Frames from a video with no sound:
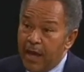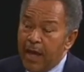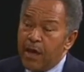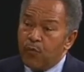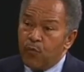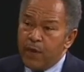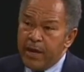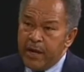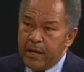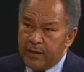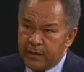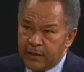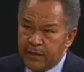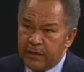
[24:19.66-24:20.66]
And we
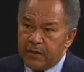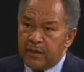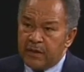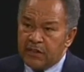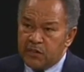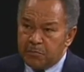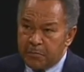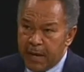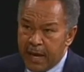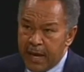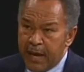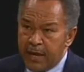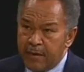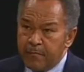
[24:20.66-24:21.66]
intend to
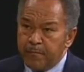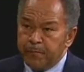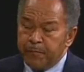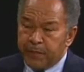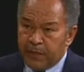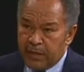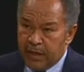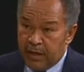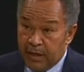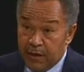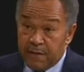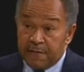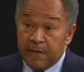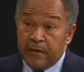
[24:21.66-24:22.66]
expand the
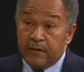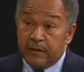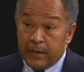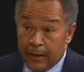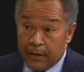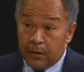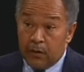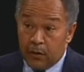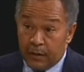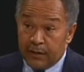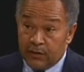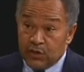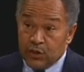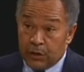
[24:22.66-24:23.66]
interfaith dialogue
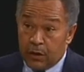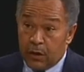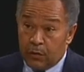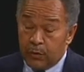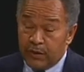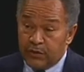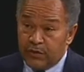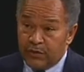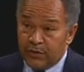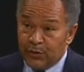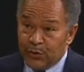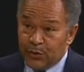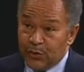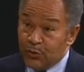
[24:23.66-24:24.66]
at the Chautauqua
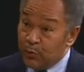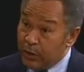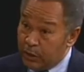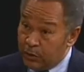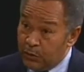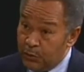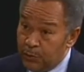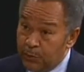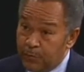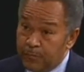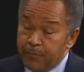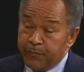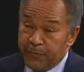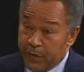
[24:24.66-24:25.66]
Institution to include
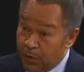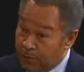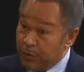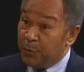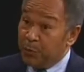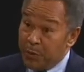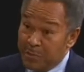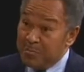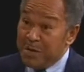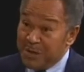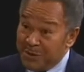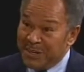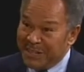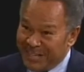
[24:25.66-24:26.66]
the over 3
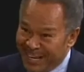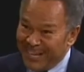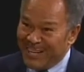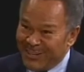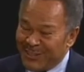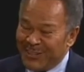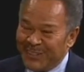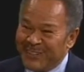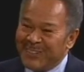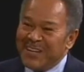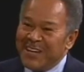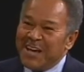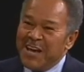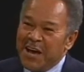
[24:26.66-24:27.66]
billion Asians
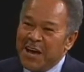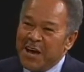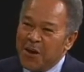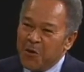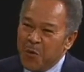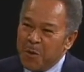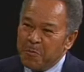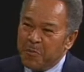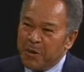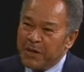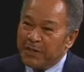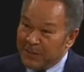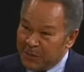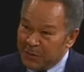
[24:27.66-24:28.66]
who
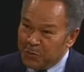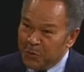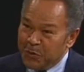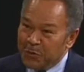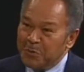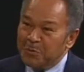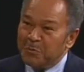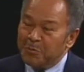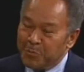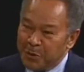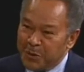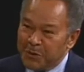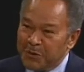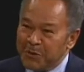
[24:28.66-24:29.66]
embrace Hinduism,
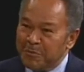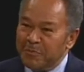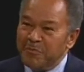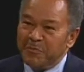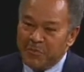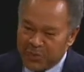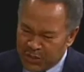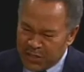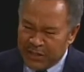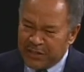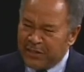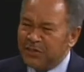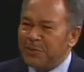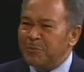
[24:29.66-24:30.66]
Buddhism,
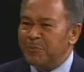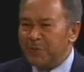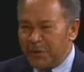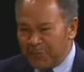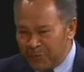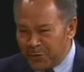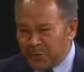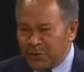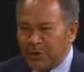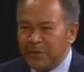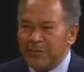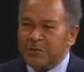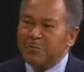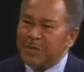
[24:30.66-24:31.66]
Jainism,
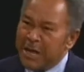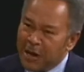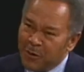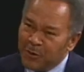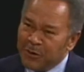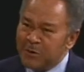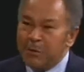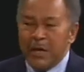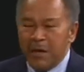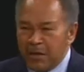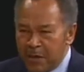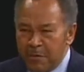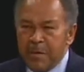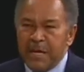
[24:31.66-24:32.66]
Confucianism, Taoism,
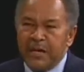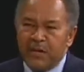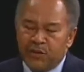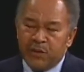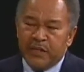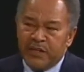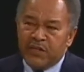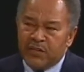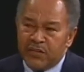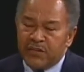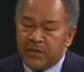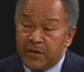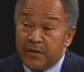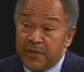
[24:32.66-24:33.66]
the many
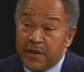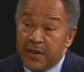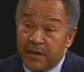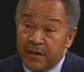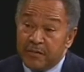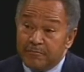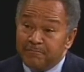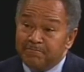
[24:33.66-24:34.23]
traditions that are there.